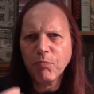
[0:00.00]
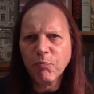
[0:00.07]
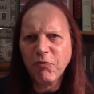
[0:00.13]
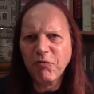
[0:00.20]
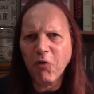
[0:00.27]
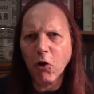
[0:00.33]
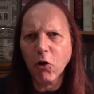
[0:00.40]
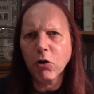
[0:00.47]

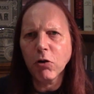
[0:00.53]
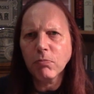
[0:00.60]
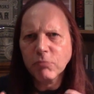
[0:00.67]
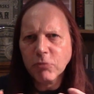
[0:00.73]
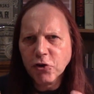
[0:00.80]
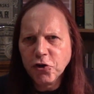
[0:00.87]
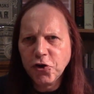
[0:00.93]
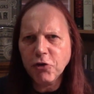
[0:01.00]
Full,
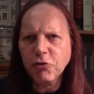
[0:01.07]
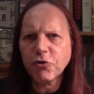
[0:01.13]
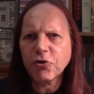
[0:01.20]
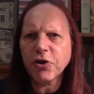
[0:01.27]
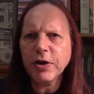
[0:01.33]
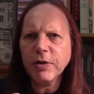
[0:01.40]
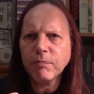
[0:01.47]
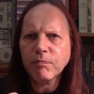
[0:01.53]

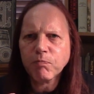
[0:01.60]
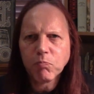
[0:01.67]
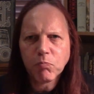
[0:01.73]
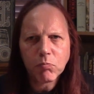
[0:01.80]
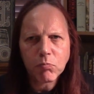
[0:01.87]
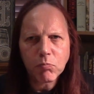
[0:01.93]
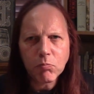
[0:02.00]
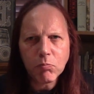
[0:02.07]
juicy.
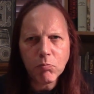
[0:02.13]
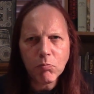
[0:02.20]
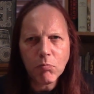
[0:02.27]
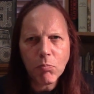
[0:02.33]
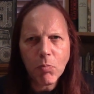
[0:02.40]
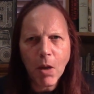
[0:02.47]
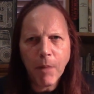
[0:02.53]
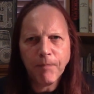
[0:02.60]

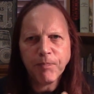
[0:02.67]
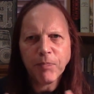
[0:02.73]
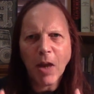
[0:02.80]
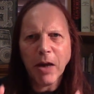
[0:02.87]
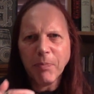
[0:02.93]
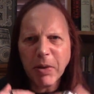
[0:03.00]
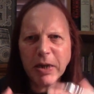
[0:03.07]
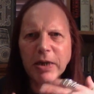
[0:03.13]

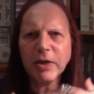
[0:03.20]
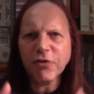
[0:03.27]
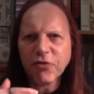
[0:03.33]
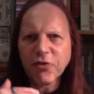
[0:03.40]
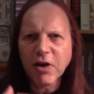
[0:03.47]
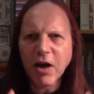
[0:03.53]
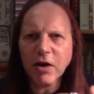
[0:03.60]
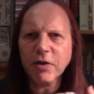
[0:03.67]
Peat
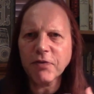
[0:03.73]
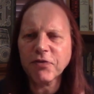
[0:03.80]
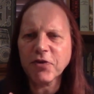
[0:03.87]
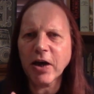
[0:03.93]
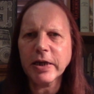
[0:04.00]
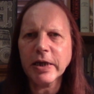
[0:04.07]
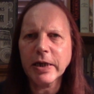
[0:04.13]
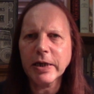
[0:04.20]
is kind of
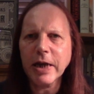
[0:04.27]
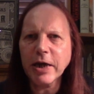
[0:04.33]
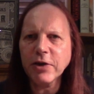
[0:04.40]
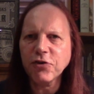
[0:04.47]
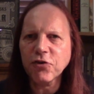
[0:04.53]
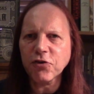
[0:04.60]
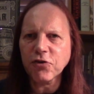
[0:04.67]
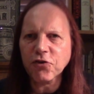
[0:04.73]
taking an
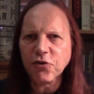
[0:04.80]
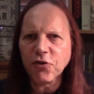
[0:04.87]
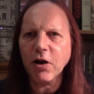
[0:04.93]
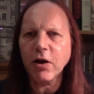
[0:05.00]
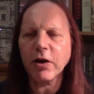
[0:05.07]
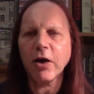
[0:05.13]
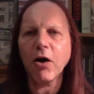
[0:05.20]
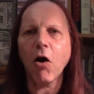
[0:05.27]
edge
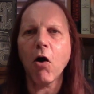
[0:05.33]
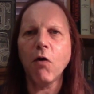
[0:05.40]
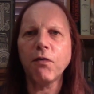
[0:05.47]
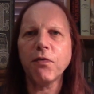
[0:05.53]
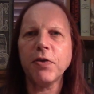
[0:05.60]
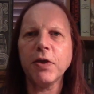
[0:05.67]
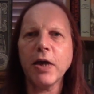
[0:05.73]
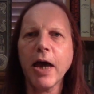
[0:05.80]
slightly
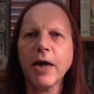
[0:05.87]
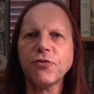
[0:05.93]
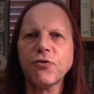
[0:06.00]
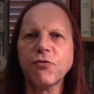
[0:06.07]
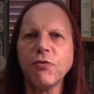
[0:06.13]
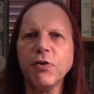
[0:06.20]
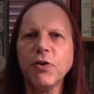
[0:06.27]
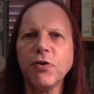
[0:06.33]
off the
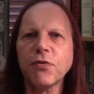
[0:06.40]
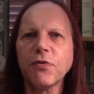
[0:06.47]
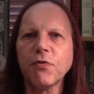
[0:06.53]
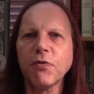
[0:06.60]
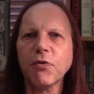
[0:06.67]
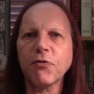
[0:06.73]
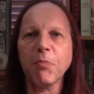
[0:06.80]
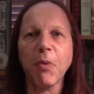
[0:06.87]
esteriness
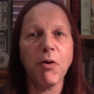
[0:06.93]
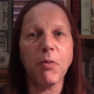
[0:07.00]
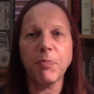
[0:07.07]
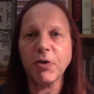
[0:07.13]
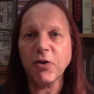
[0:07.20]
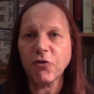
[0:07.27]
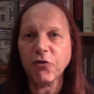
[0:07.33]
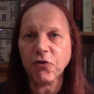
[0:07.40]
of the spirit,
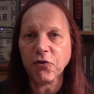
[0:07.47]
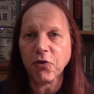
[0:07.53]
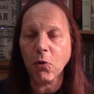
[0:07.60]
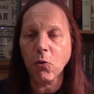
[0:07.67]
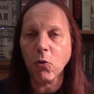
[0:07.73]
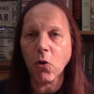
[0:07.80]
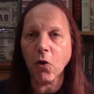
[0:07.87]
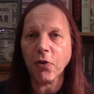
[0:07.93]
but it's
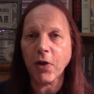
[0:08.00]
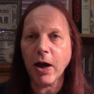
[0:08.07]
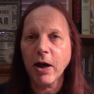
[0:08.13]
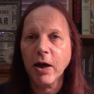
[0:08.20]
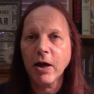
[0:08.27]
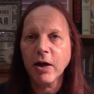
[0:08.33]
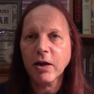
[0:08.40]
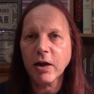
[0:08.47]
still got
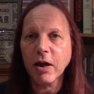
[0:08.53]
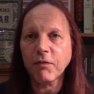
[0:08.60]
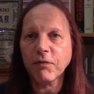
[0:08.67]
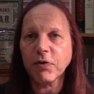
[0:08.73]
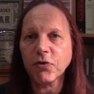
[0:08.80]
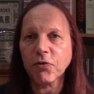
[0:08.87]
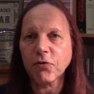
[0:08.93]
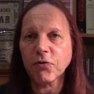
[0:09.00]
that
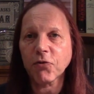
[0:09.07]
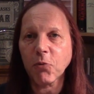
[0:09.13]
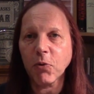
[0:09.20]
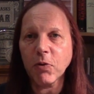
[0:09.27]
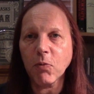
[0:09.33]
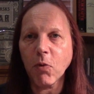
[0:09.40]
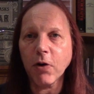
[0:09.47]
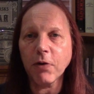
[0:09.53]
lovely sort of
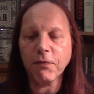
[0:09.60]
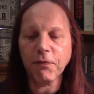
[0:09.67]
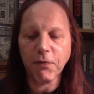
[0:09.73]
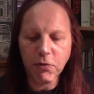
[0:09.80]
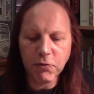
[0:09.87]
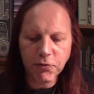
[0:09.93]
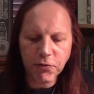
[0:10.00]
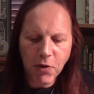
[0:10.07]
sweet white
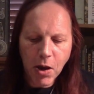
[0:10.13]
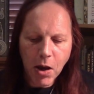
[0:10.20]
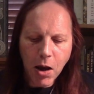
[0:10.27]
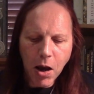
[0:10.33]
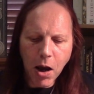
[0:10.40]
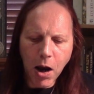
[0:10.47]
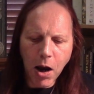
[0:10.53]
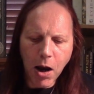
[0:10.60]
fruit.
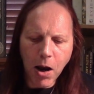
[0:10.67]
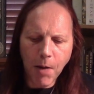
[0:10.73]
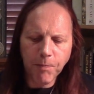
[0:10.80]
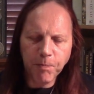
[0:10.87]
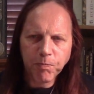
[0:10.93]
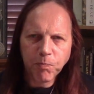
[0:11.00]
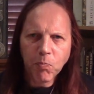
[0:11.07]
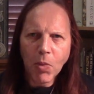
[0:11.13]

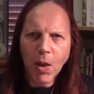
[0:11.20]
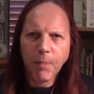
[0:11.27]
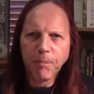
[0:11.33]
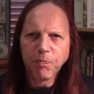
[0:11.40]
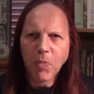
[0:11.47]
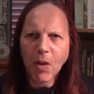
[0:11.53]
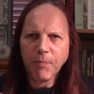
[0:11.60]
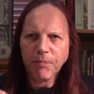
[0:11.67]

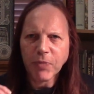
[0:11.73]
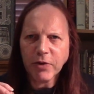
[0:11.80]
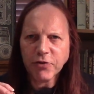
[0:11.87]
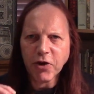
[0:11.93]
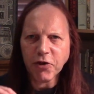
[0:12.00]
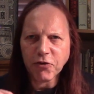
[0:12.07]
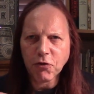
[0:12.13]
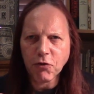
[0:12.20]

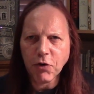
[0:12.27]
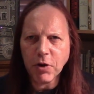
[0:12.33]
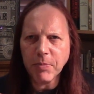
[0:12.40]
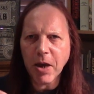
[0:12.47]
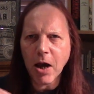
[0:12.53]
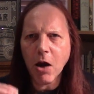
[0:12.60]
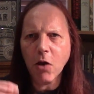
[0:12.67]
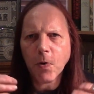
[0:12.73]
Touch
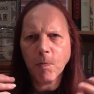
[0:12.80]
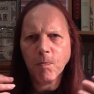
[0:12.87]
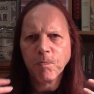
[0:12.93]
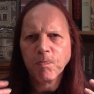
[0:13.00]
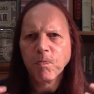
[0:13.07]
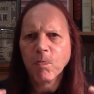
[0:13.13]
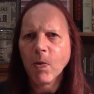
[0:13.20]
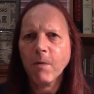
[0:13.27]
creamy oak.
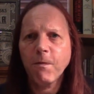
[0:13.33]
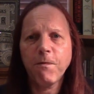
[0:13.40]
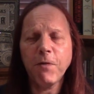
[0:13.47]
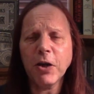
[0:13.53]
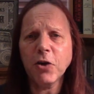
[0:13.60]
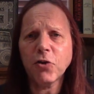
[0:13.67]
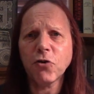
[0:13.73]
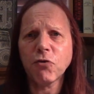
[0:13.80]

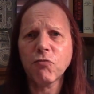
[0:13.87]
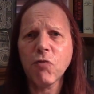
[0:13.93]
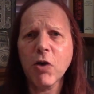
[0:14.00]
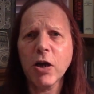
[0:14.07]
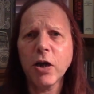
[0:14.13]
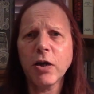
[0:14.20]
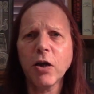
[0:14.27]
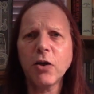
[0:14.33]
Finish is
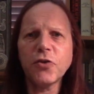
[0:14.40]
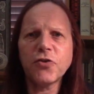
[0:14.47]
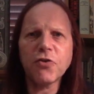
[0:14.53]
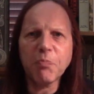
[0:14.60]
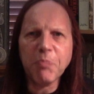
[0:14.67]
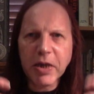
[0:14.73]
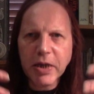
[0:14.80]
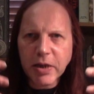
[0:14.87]
really nice.
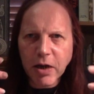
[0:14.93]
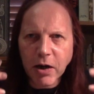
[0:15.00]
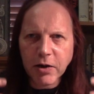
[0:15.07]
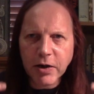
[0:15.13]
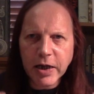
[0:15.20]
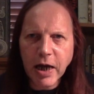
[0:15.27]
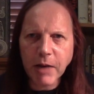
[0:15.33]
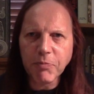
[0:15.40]
The peat
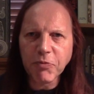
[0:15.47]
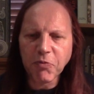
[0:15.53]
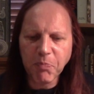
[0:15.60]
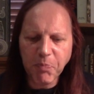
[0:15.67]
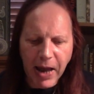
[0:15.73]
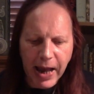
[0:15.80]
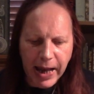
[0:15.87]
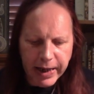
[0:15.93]
kind of comes
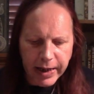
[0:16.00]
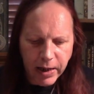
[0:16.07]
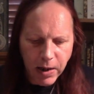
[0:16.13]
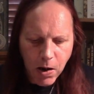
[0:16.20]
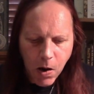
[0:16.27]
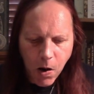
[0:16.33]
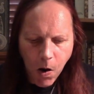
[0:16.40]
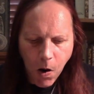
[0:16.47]
back
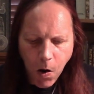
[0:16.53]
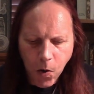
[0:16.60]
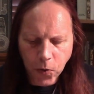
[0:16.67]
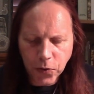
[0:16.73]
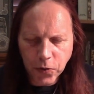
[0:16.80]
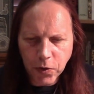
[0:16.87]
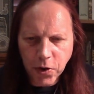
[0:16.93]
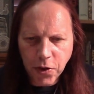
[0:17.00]

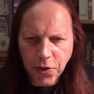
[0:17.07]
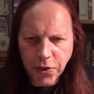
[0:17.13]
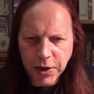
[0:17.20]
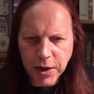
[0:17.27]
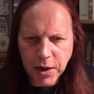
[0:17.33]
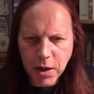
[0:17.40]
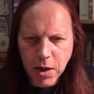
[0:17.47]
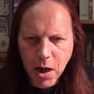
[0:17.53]
on
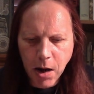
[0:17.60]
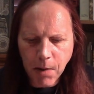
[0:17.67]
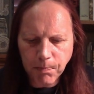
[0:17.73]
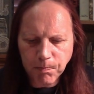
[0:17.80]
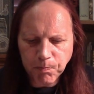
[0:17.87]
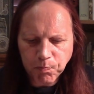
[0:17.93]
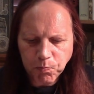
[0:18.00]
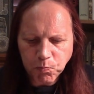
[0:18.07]

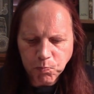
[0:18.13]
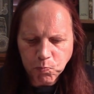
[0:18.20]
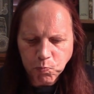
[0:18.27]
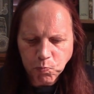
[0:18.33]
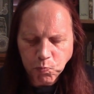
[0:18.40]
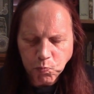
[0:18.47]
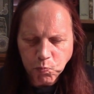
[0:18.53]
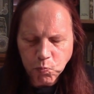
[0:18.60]
the
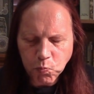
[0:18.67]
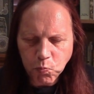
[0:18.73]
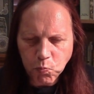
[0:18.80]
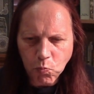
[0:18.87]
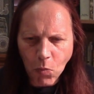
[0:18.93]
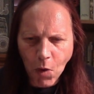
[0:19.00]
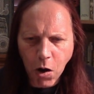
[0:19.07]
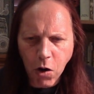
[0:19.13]

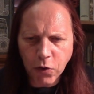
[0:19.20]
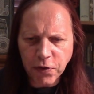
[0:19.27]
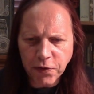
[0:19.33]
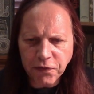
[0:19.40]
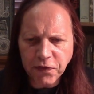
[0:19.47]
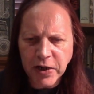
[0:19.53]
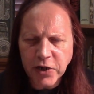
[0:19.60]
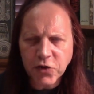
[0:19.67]

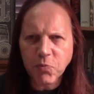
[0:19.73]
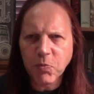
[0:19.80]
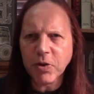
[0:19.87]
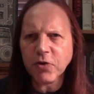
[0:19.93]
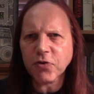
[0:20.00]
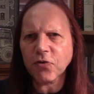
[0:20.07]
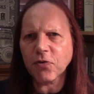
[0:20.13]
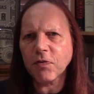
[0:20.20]
finish
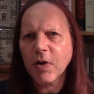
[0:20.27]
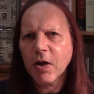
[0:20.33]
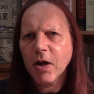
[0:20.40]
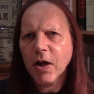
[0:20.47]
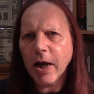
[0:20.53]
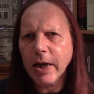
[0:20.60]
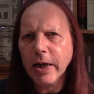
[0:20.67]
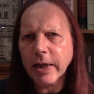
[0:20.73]
with a sort of
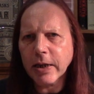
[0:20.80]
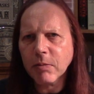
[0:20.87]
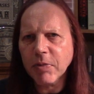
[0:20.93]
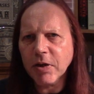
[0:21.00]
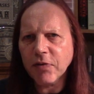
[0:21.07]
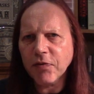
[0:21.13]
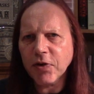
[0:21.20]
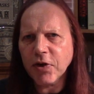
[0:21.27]
a little
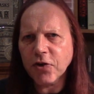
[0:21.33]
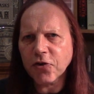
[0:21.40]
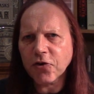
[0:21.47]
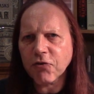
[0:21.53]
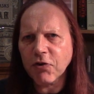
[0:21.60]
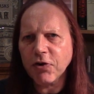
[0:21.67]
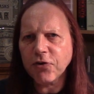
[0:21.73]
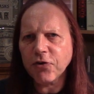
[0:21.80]
bit of an
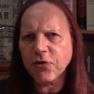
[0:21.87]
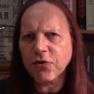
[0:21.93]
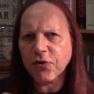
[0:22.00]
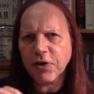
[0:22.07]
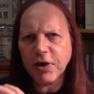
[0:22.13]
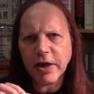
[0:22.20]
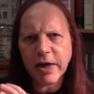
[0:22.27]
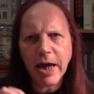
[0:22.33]

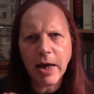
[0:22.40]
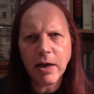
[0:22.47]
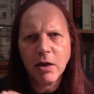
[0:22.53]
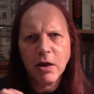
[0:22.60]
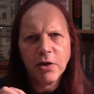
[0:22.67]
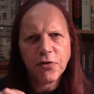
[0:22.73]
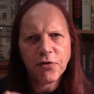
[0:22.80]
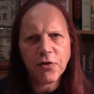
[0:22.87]
astringency,
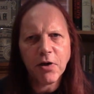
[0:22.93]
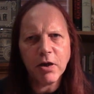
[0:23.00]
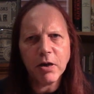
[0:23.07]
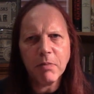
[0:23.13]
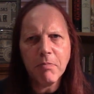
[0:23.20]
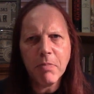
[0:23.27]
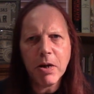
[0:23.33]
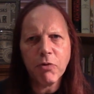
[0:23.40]
again
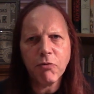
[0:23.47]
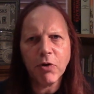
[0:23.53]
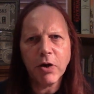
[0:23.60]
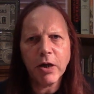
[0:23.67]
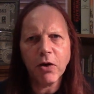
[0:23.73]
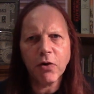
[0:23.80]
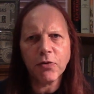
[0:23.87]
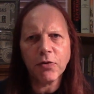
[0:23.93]
slightly
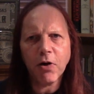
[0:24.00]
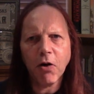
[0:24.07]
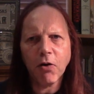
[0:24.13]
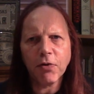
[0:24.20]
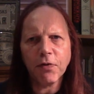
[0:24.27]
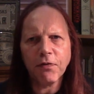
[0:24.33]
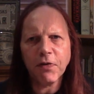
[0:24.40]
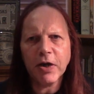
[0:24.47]
minerally
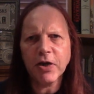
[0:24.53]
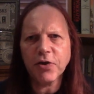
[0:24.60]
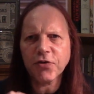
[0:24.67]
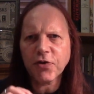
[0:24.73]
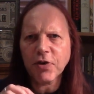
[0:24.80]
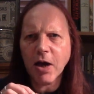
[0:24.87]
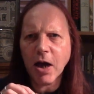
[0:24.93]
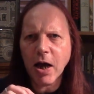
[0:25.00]
on the
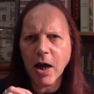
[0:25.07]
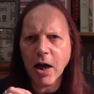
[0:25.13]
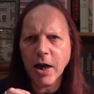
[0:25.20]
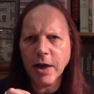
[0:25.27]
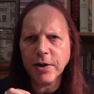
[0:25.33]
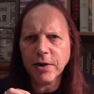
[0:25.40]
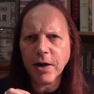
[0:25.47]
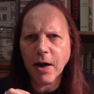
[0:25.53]
finish,
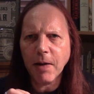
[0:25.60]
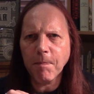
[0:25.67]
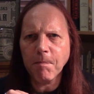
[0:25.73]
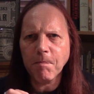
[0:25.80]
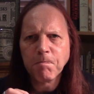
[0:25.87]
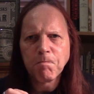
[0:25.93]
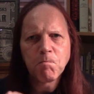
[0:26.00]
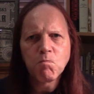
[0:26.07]
and
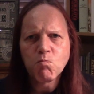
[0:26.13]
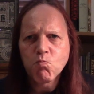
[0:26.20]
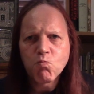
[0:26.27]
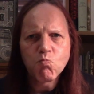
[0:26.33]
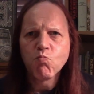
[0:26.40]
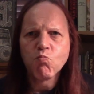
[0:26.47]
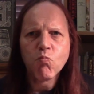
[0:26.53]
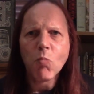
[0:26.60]

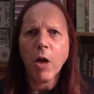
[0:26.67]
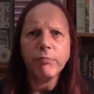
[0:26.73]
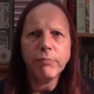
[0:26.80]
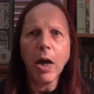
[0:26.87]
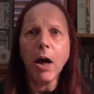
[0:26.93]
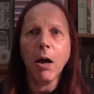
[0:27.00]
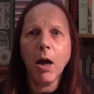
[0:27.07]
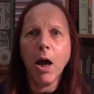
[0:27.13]

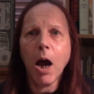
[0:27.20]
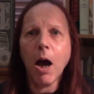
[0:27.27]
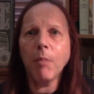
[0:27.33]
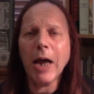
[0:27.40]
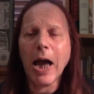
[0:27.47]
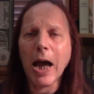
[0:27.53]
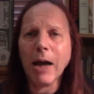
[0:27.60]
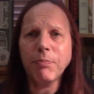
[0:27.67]
yeah,
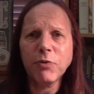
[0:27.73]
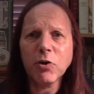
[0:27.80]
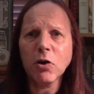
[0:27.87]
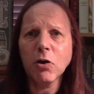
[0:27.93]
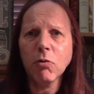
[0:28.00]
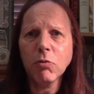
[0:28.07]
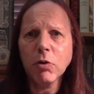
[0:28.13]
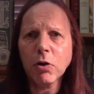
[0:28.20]
I mean,
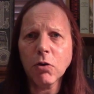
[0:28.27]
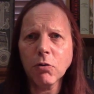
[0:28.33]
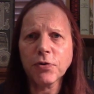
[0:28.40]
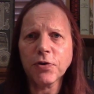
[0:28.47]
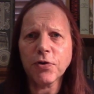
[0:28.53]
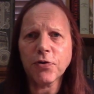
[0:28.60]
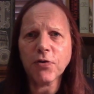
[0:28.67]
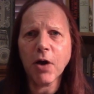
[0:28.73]
absolutely
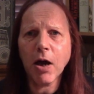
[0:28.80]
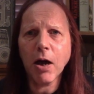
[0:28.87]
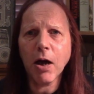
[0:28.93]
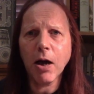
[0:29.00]
gorgeous.